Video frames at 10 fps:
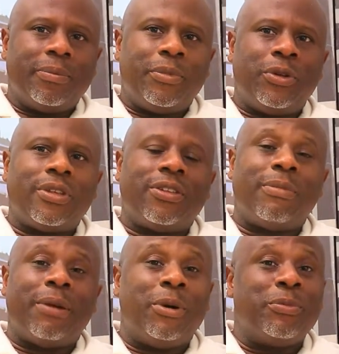But as
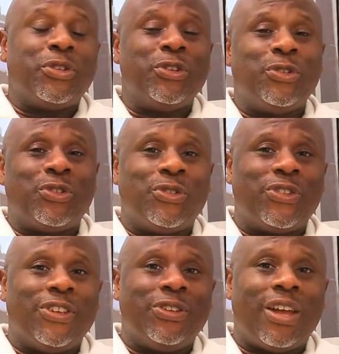my momsy used to
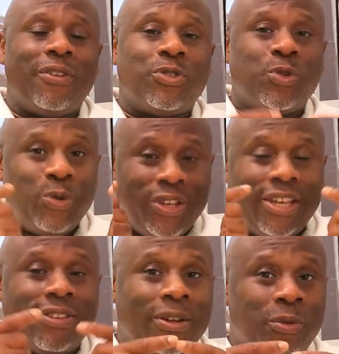say, you have 2
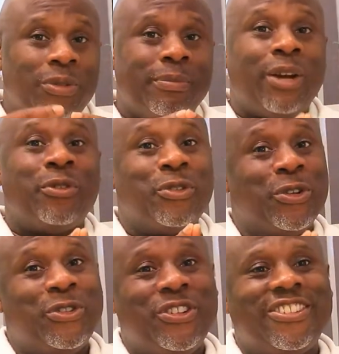ears and 1 mouth for
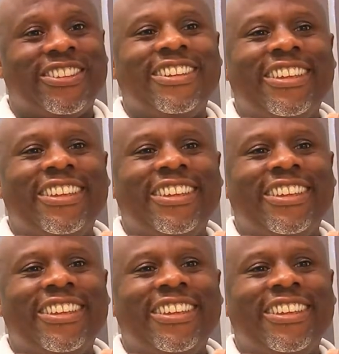a reason.